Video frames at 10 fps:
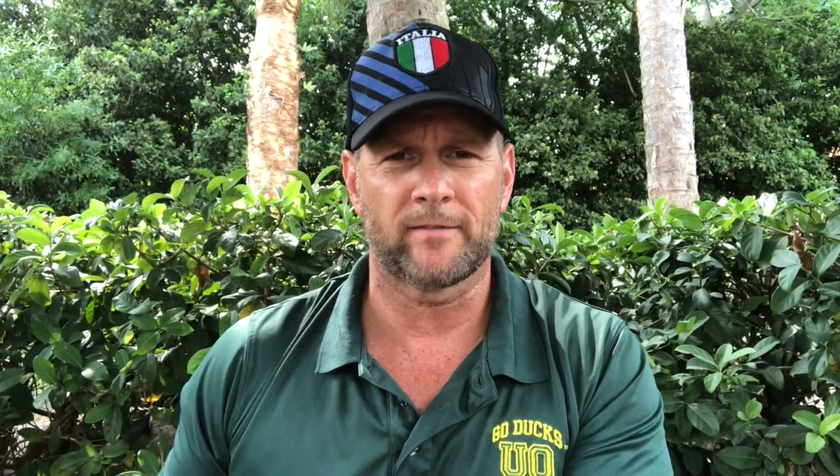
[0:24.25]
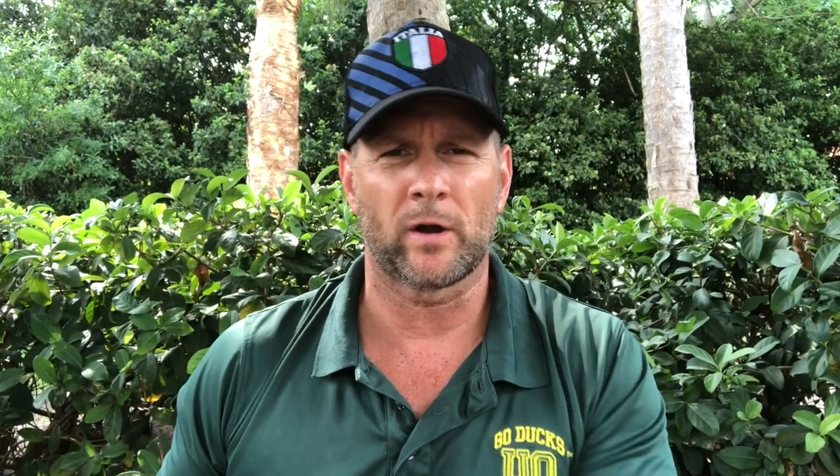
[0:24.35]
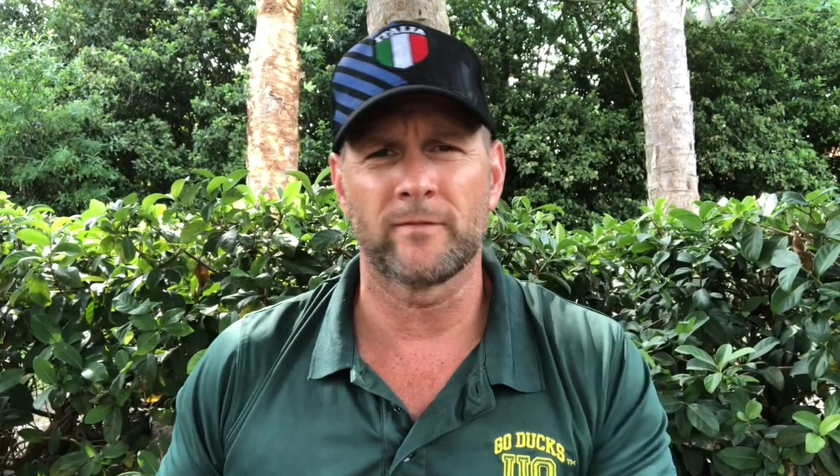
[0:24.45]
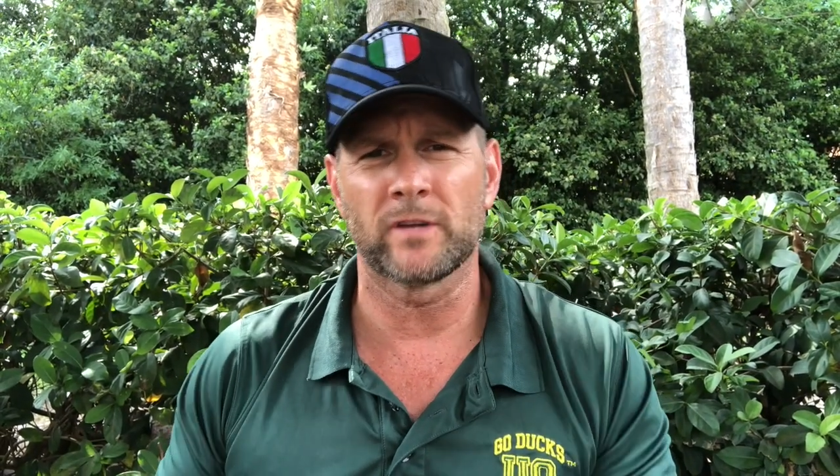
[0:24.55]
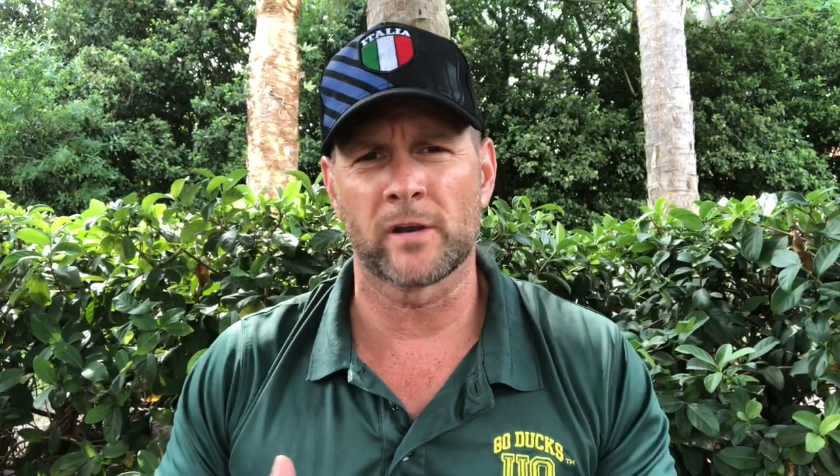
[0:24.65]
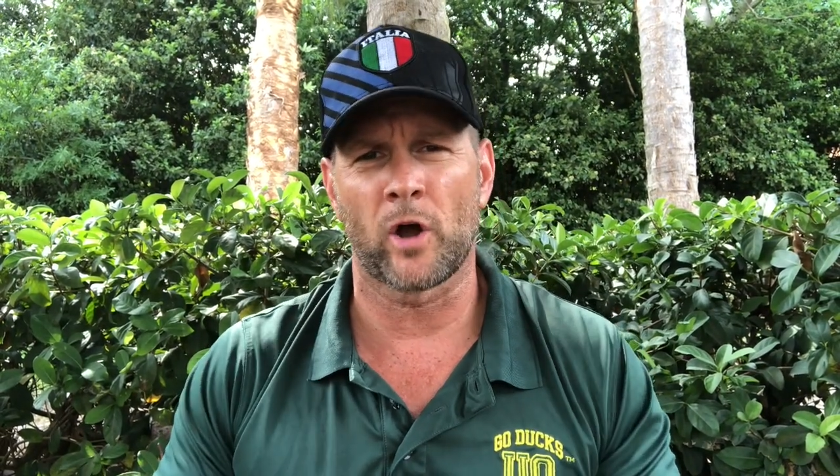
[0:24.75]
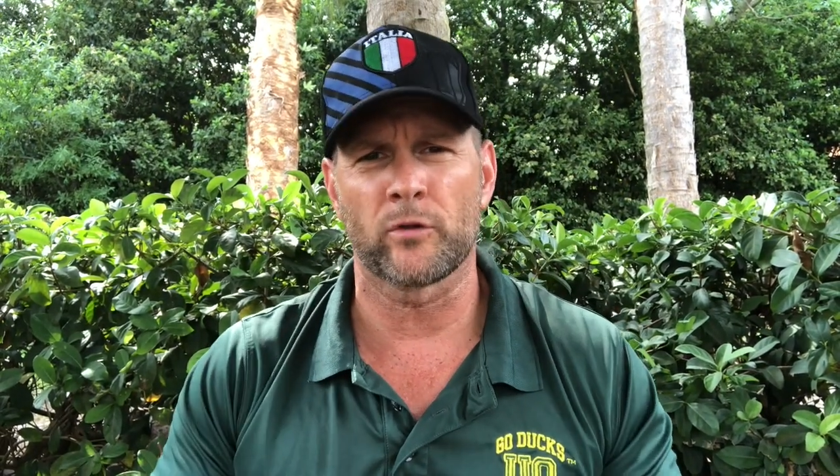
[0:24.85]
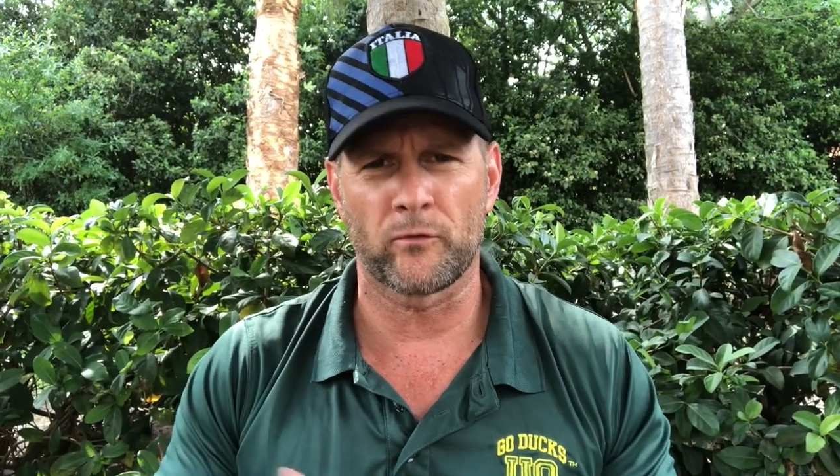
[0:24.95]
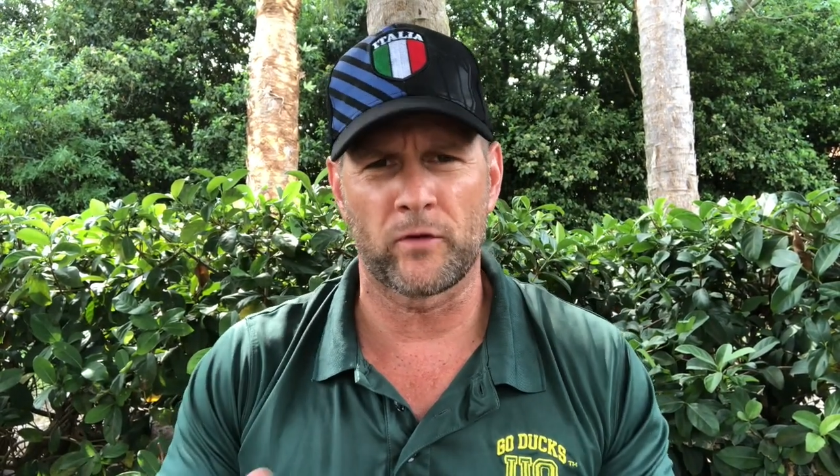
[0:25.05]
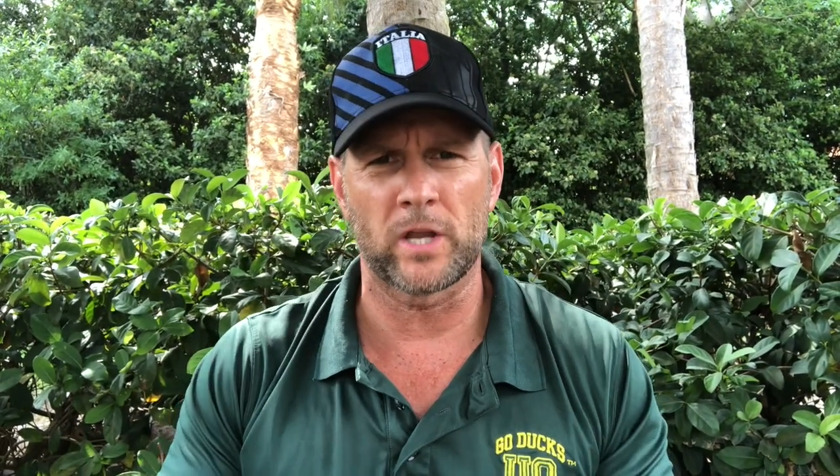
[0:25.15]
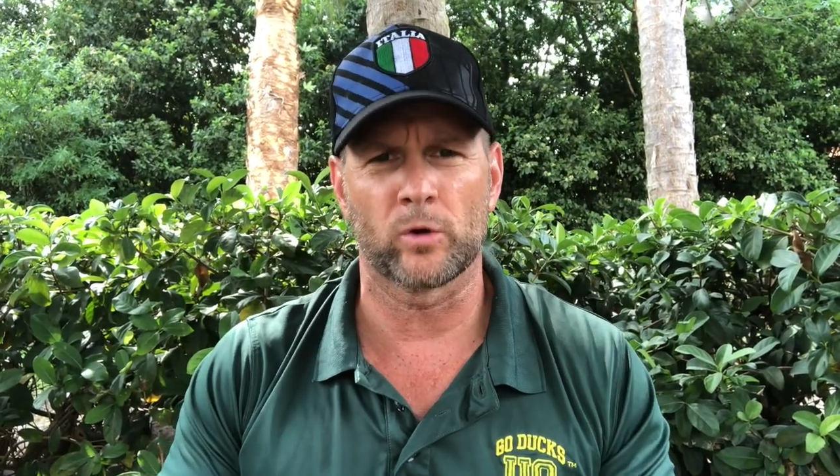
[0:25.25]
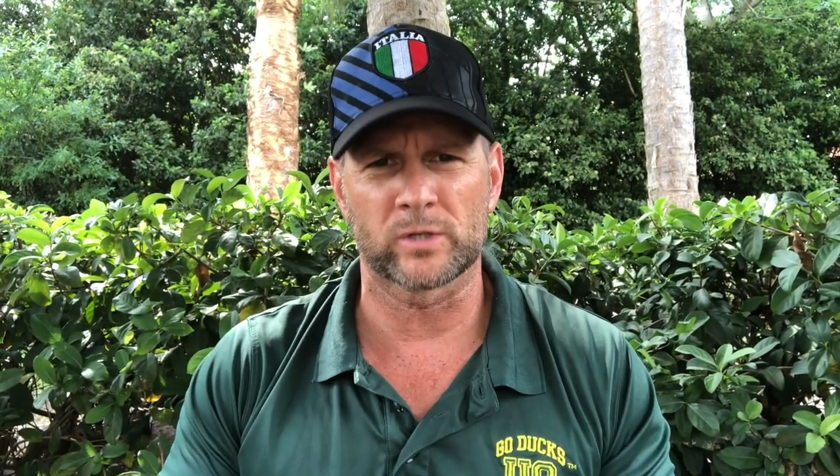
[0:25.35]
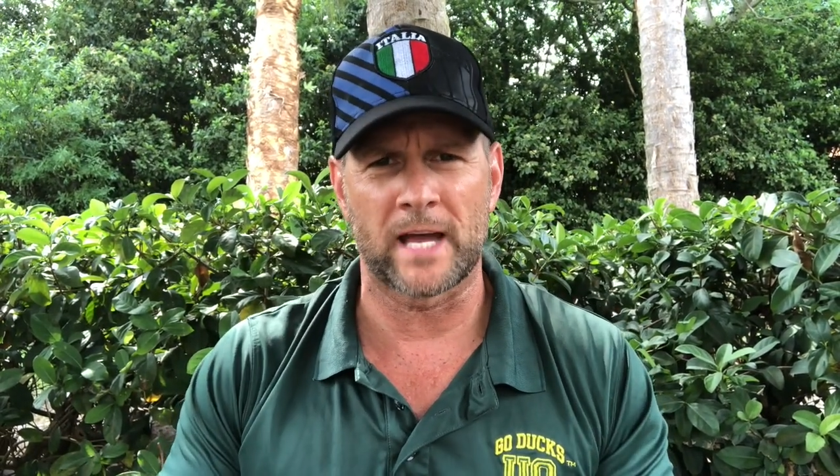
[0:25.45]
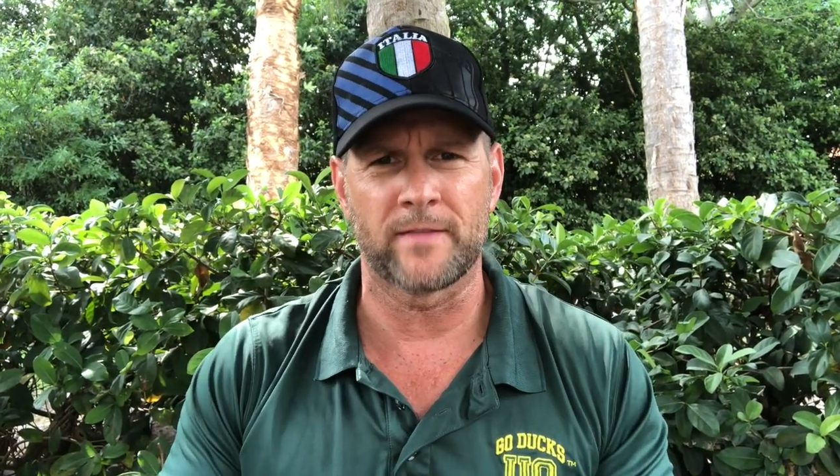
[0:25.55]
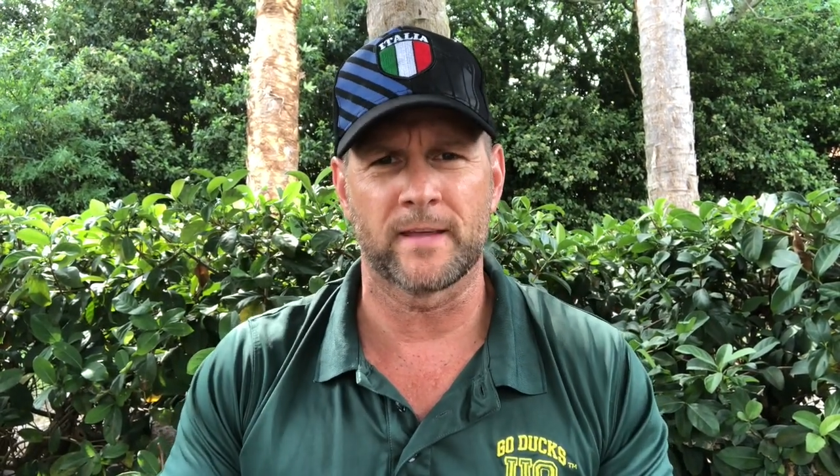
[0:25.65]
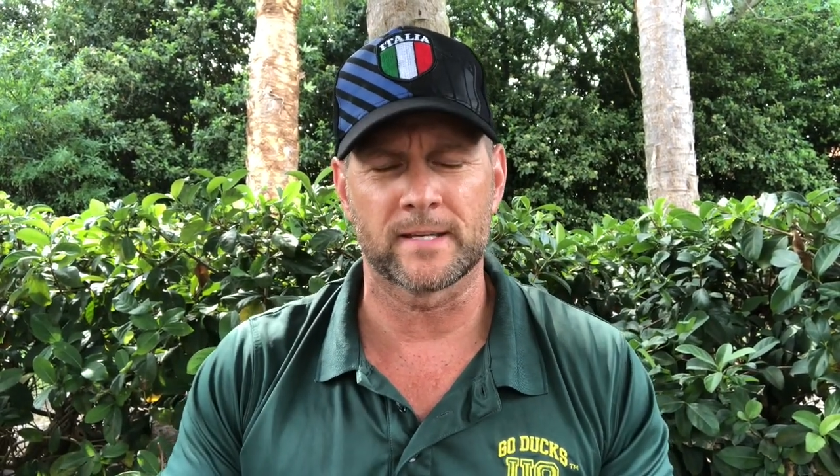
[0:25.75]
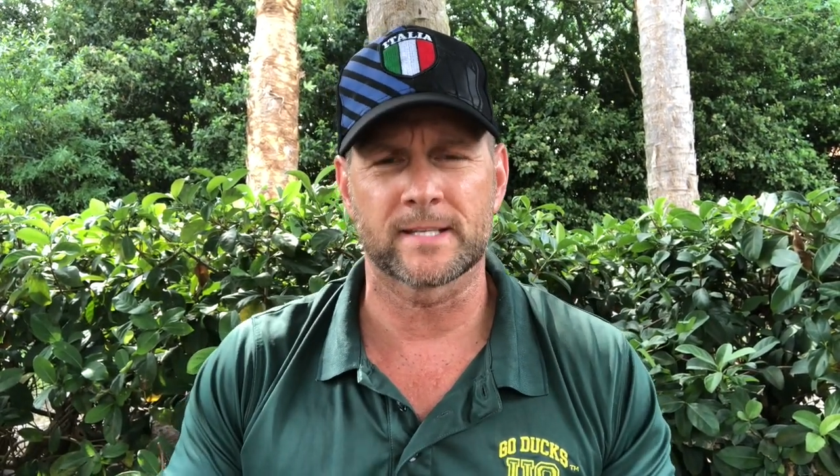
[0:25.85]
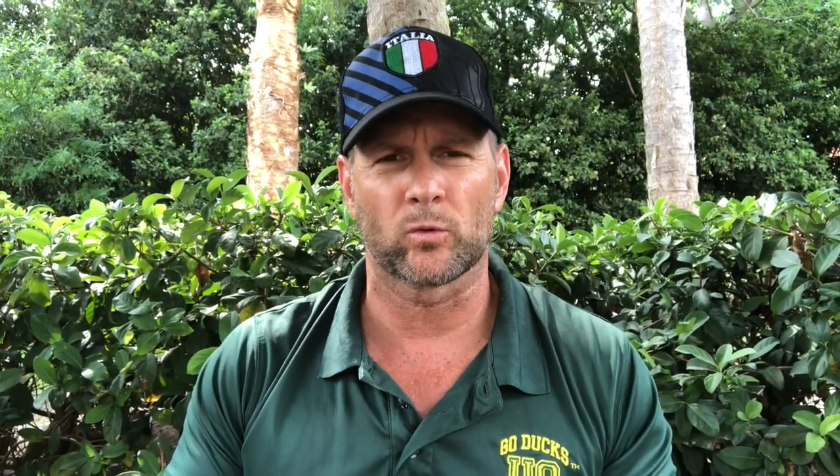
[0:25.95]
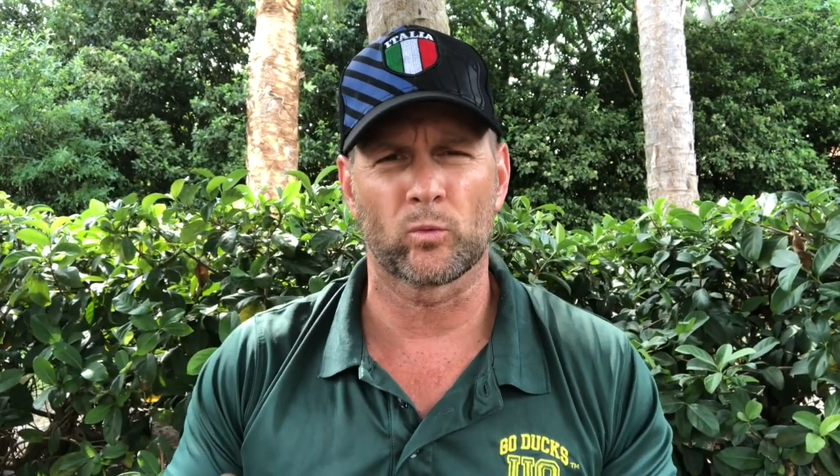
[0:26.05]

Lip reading: Now, I've done other videos on this